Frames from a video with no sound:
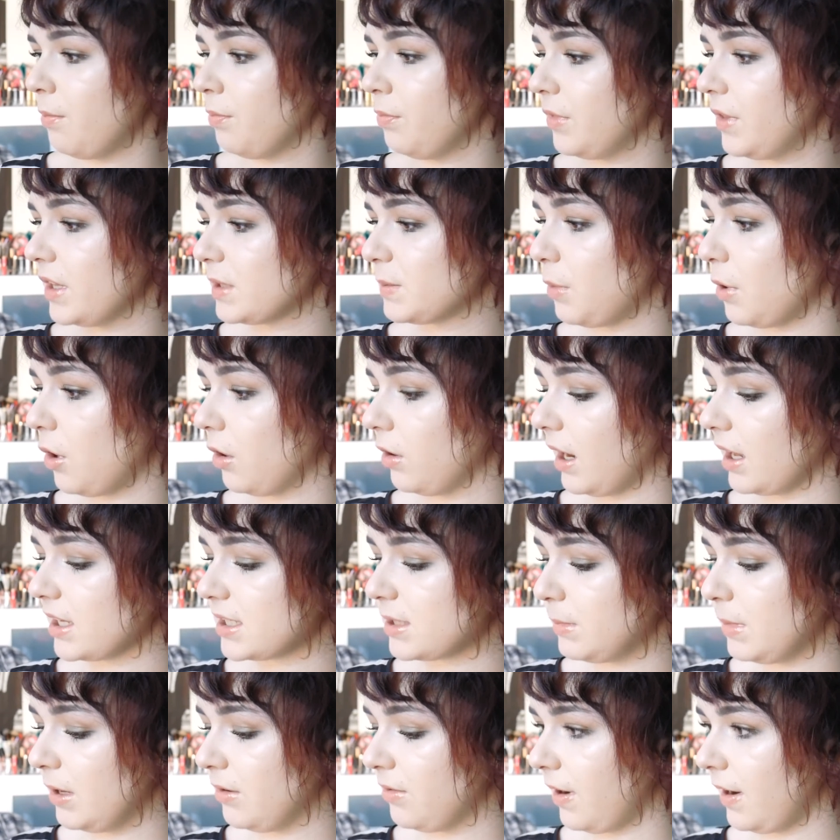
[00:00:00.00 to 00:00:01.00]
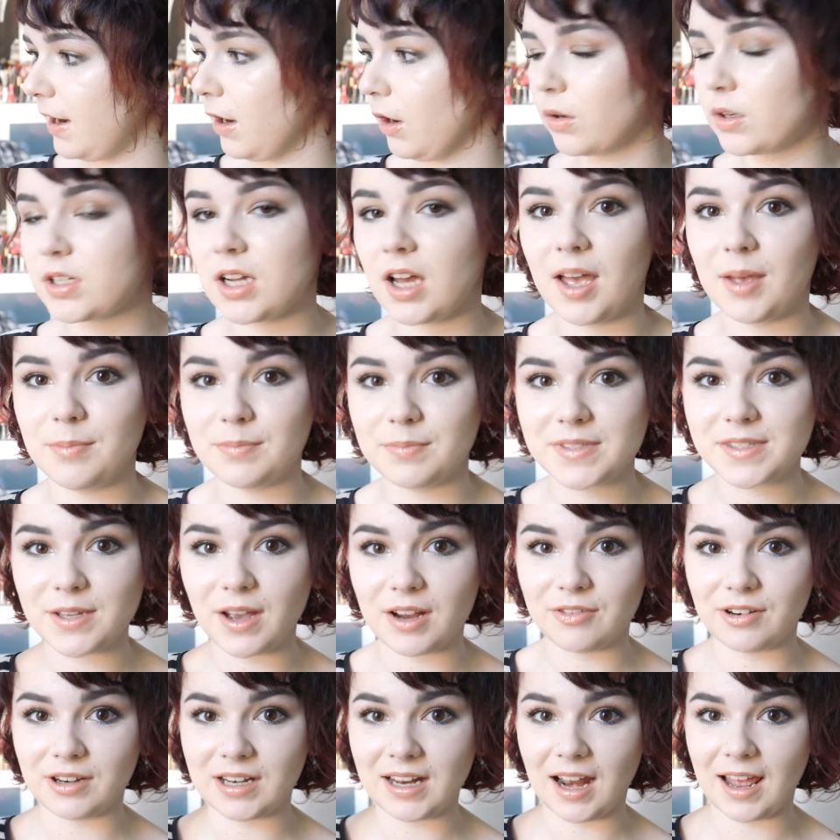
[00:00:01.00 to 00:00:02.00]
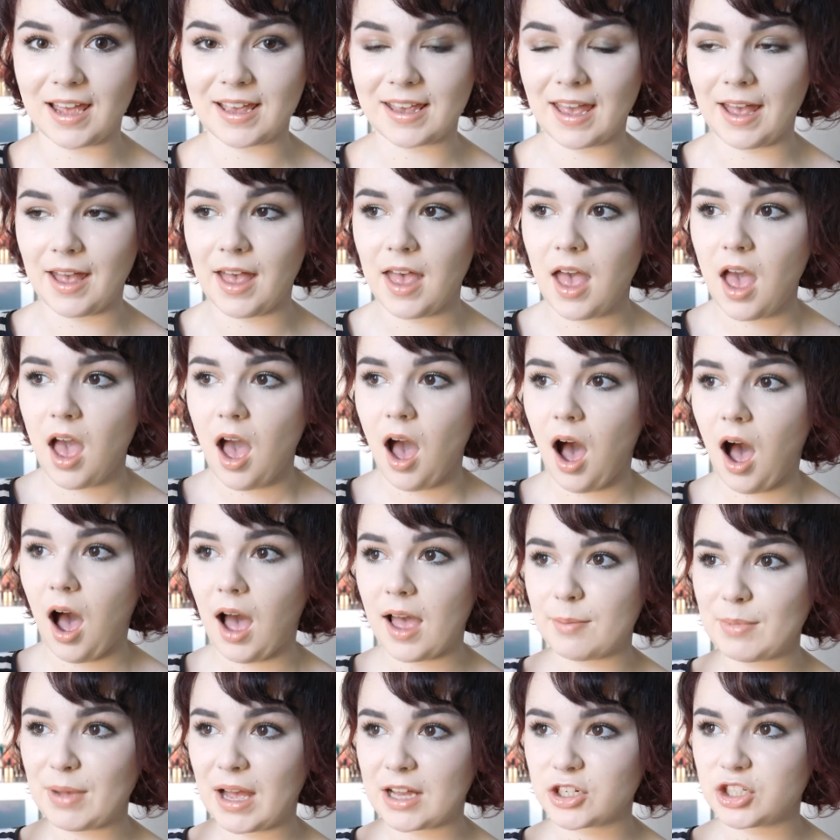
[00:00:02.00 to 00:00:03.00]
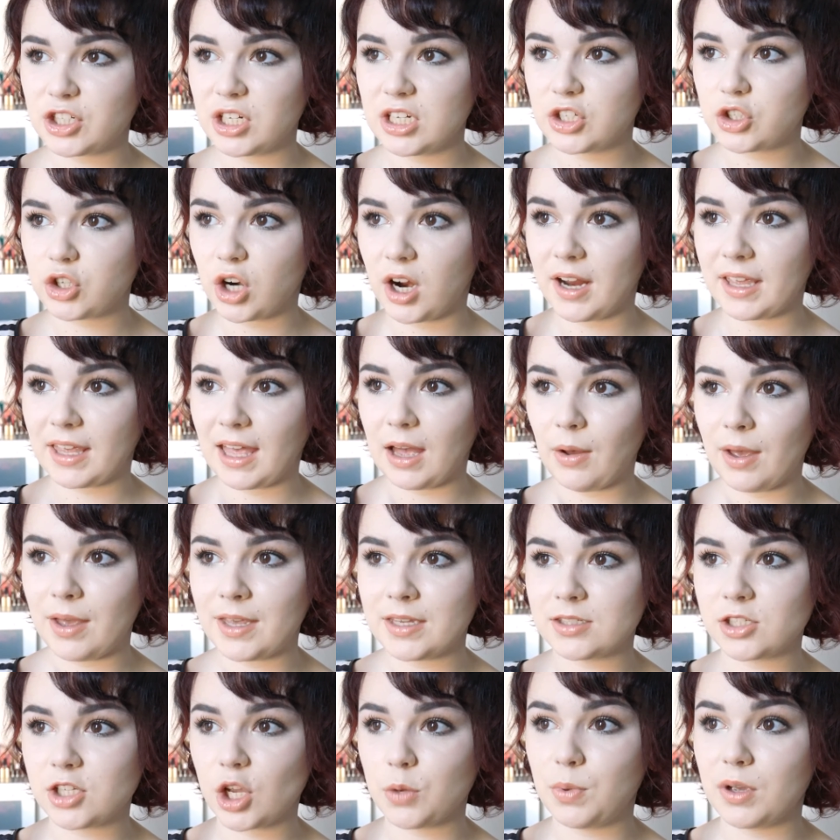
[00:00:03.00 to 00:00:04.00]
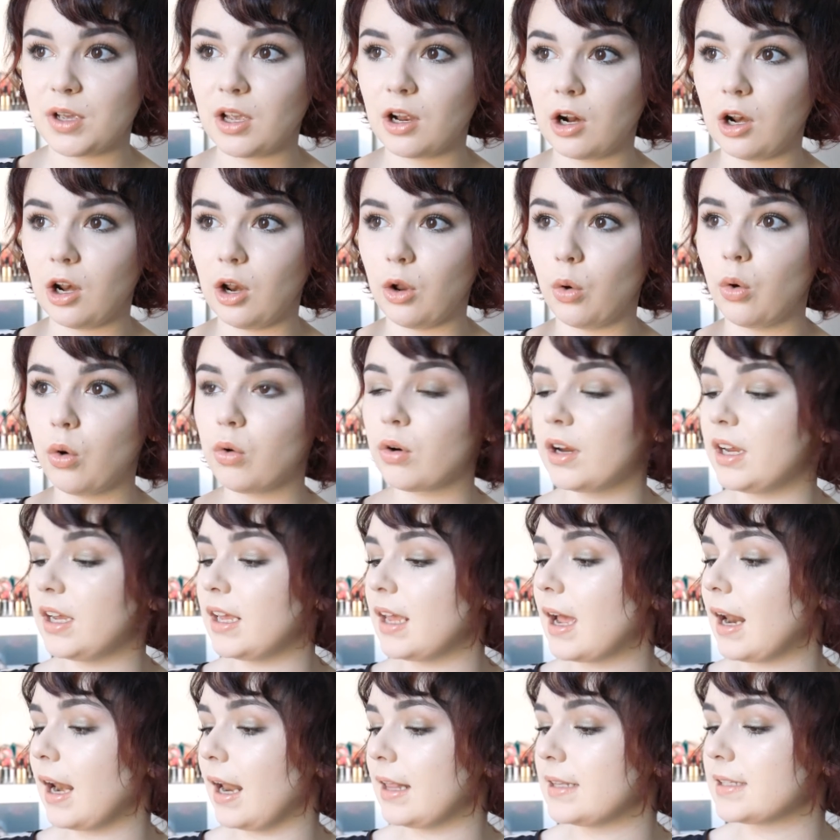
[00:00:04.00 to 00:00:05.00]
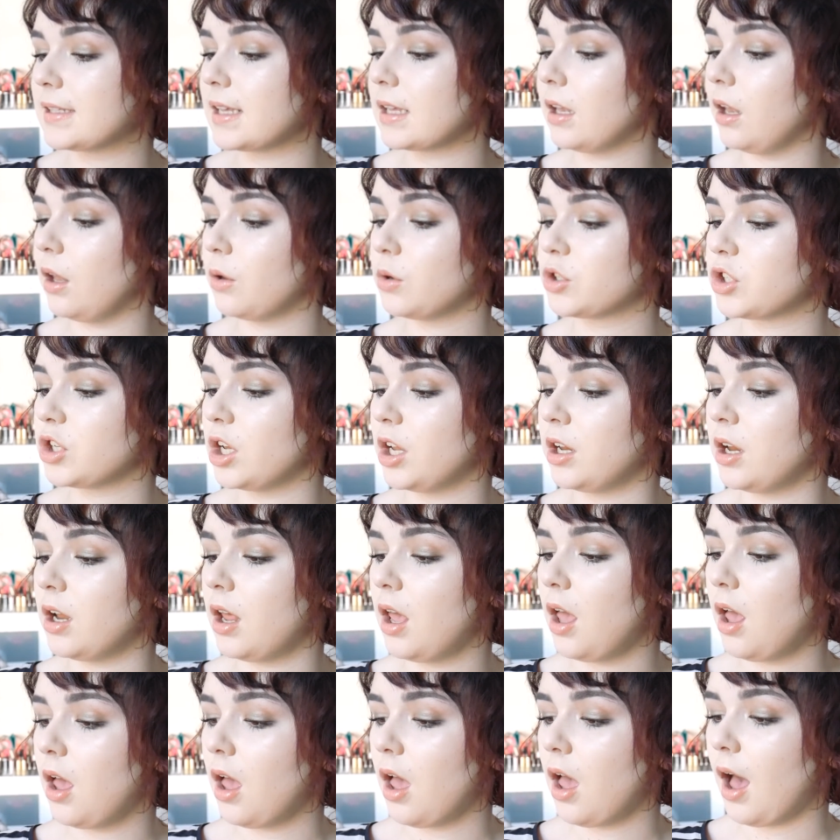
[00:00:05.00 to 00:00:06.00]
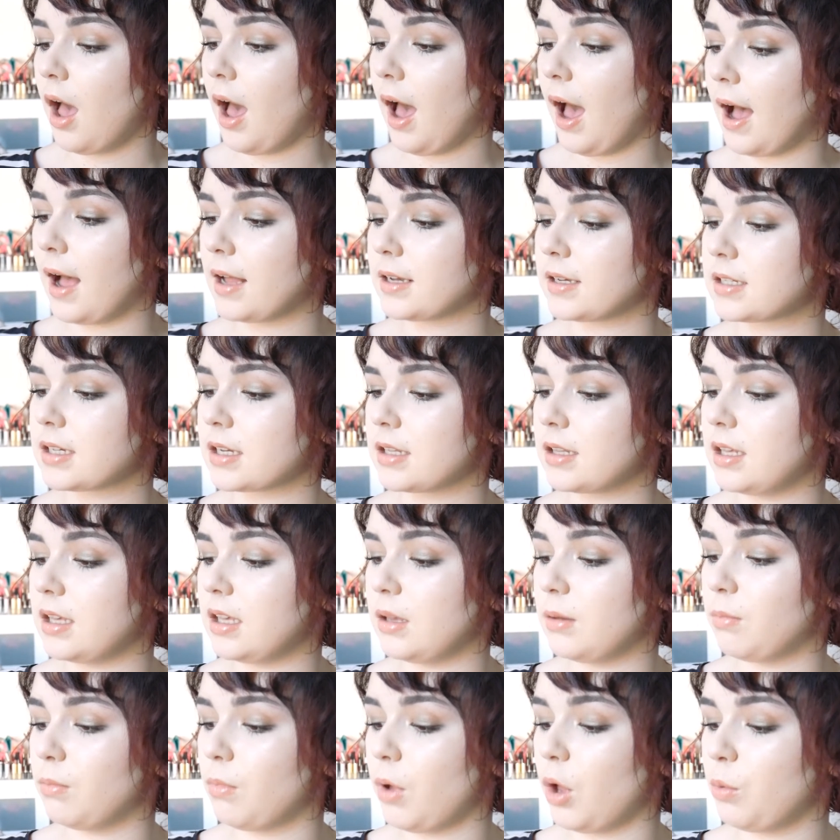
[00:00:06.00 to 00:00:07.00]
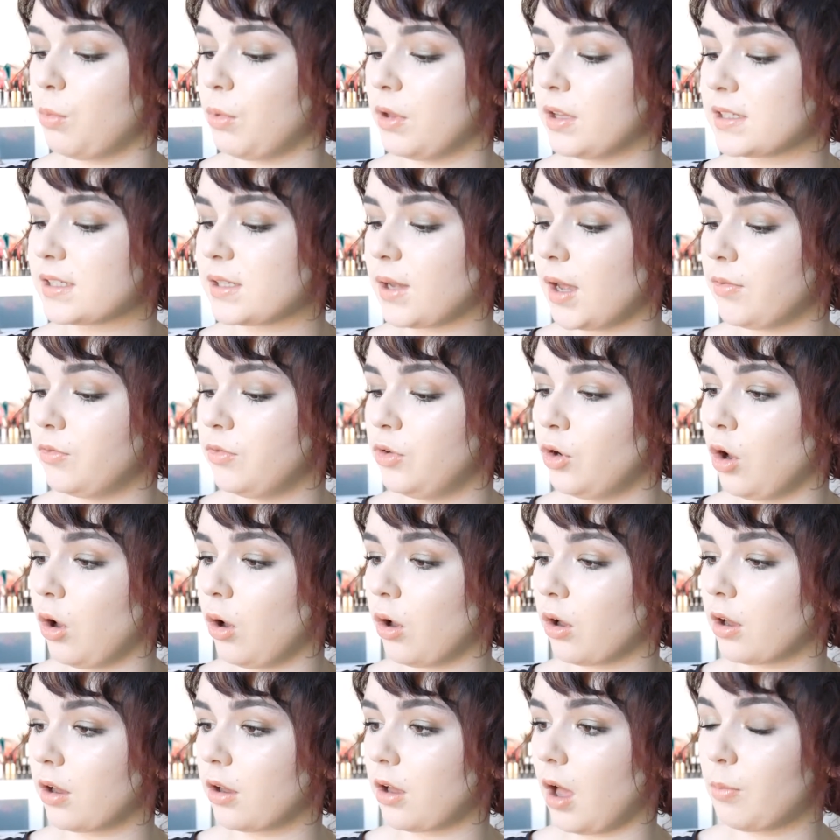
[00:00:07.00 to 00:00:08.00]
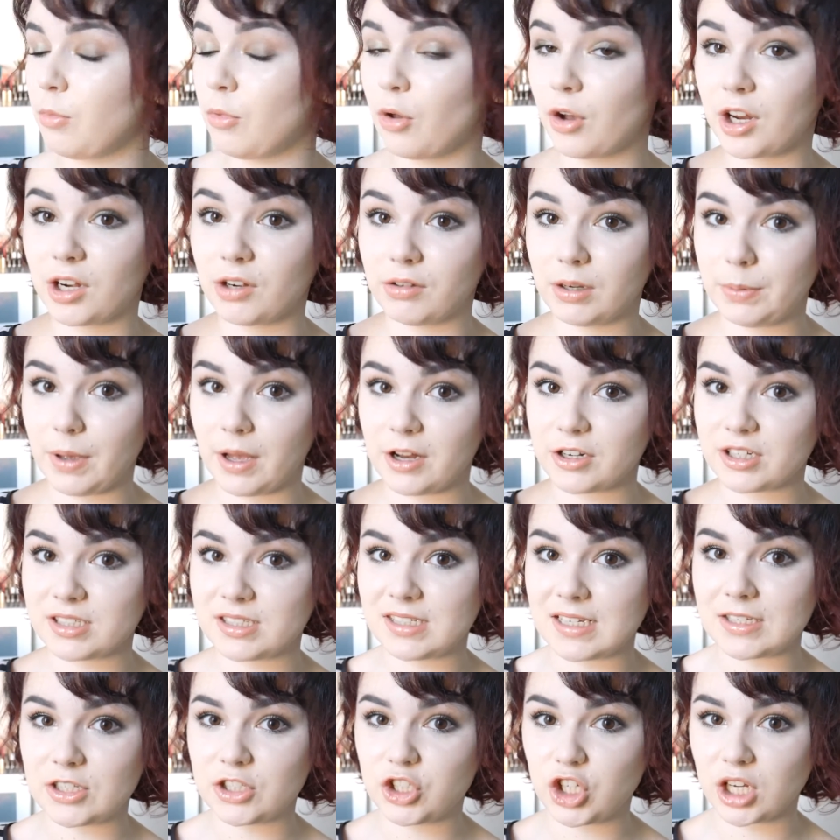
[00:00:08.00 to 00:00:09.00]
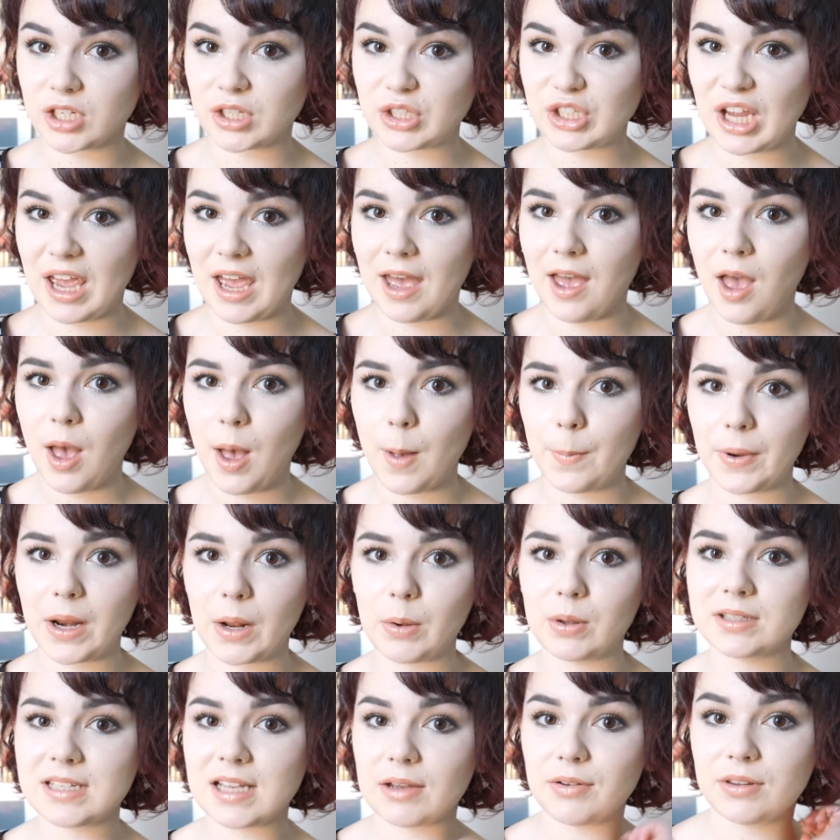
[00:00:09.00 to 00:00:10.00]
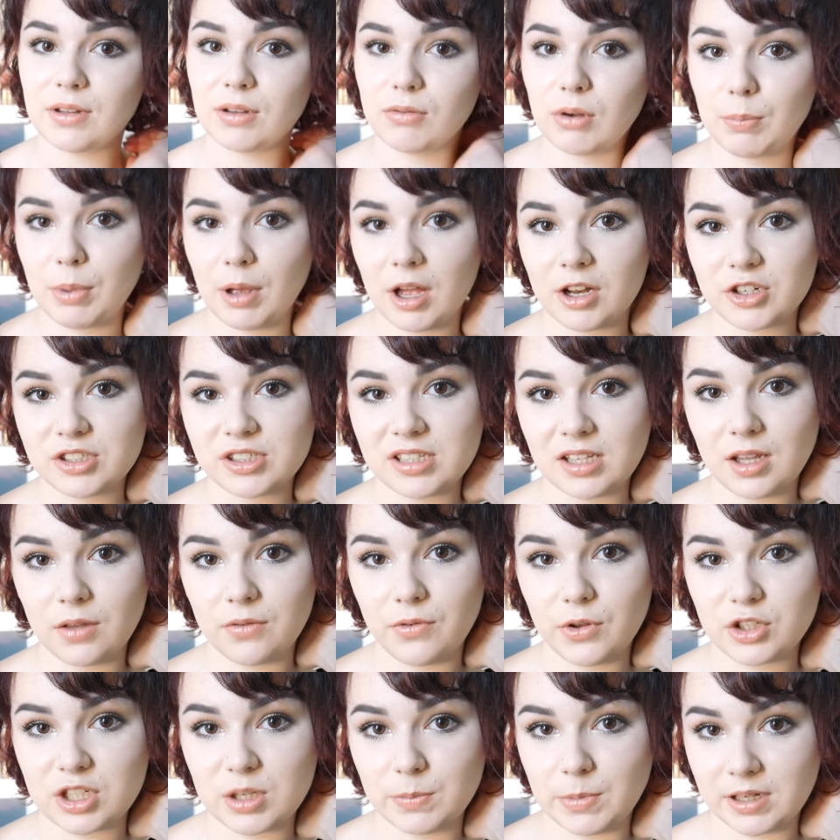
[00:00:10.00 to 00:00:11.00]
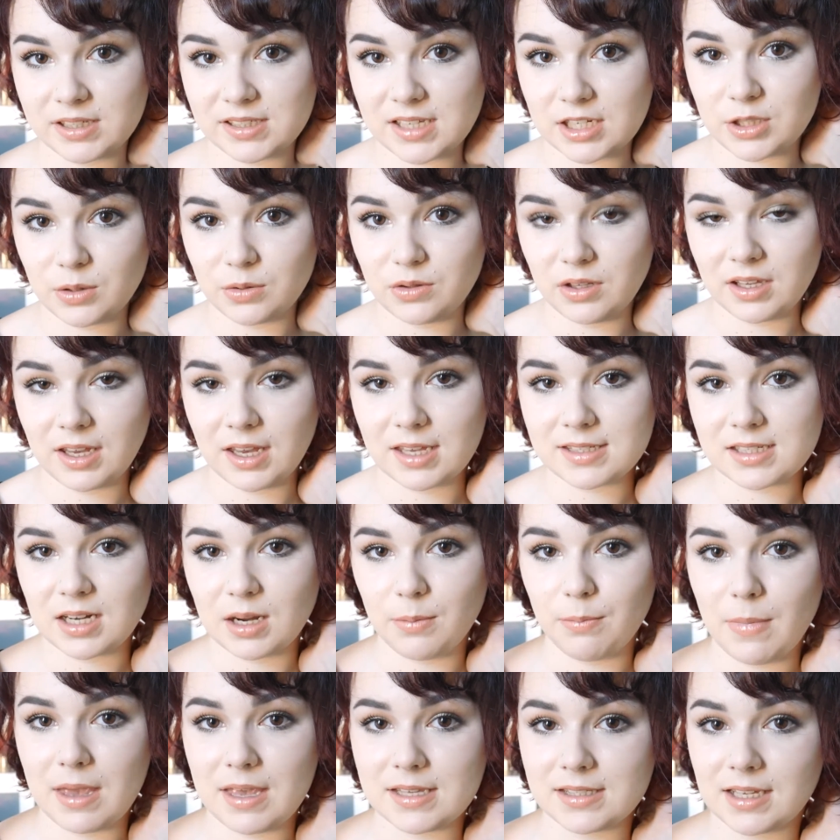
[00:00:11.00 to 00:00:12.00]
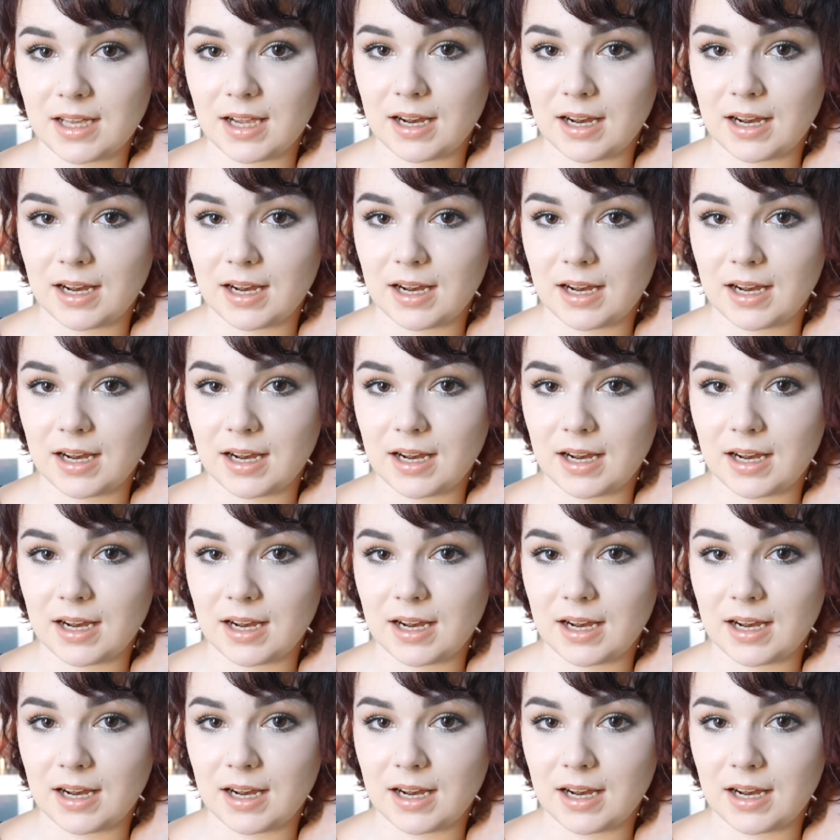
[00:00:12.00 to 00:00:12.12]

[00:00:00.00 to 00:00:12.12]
this bottle lasted me a very long time, so I really like it. I'm actually trying out a Soap and Glory cleansing lotion at the moment, so I'm not going to repurchase this just yet, but I will definitely repurchase it in the future because I do think it's an amazing